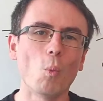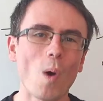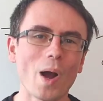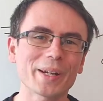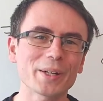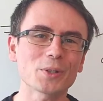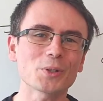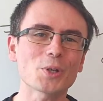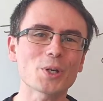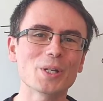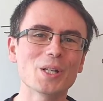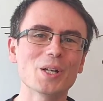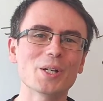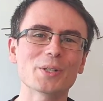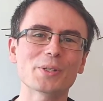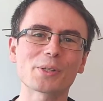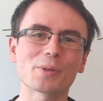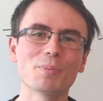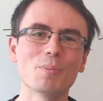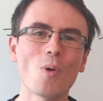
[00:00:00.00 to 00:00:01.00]
Why don't you
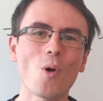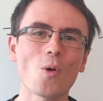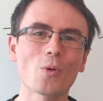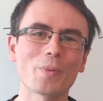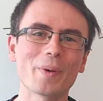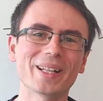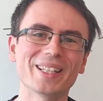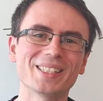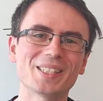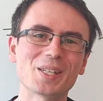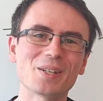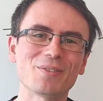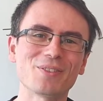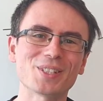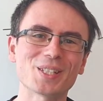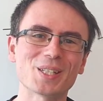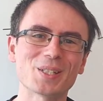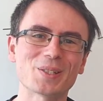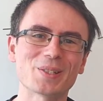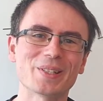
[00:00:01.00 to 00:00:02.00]
learn some more
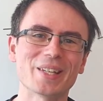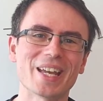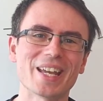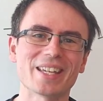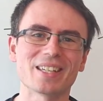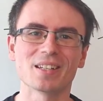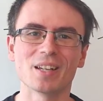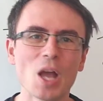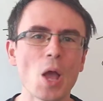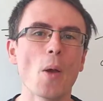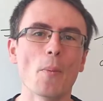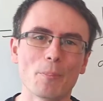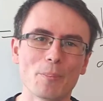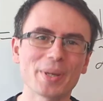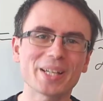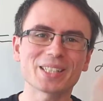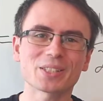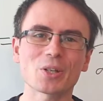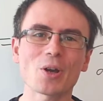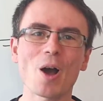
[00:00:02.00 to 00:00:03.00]
relativity today?
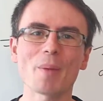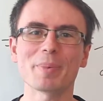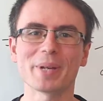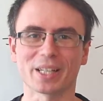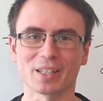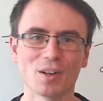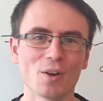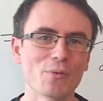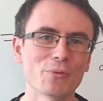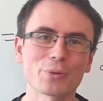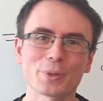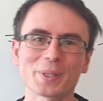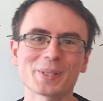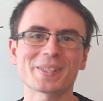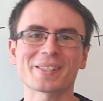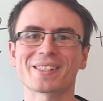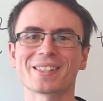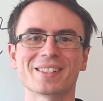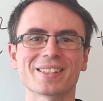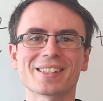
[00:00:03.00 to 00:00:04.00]
Pick a topic, for
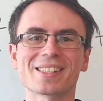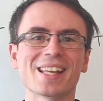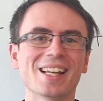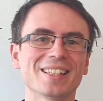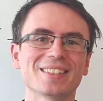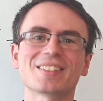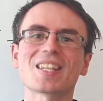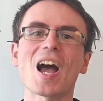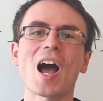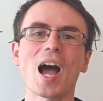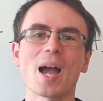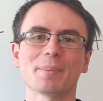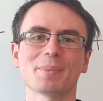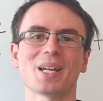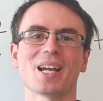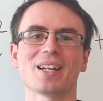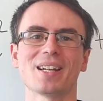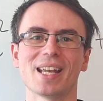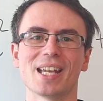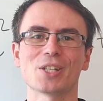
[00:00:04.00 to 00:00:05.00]
instance, time
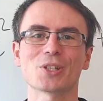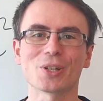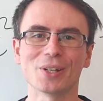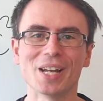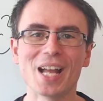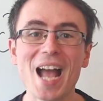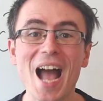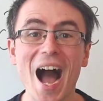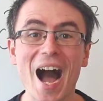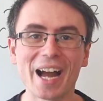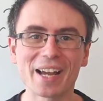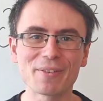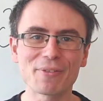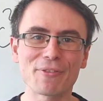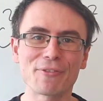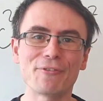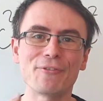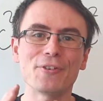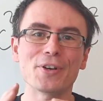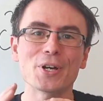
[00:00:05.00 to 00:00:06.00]
dilation. I
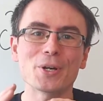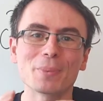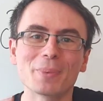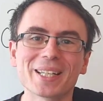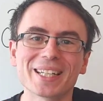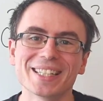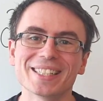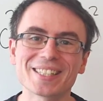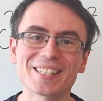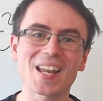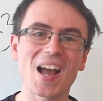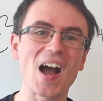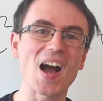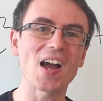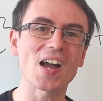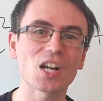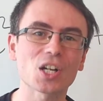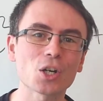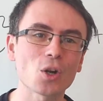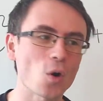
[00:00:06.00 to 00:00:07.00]
film an
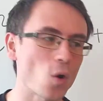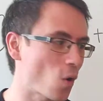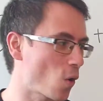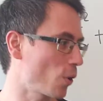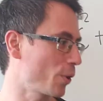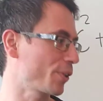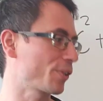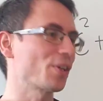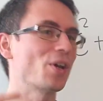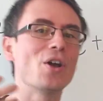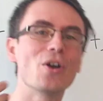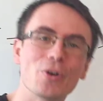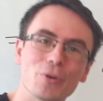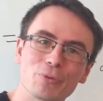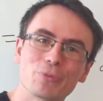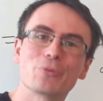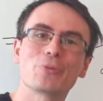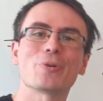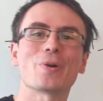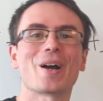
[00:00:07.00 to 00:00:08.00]
entire course
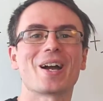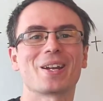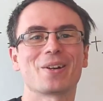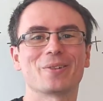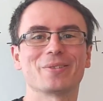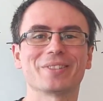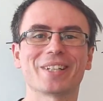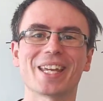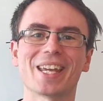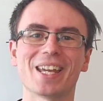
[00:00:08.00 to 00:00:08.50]
right over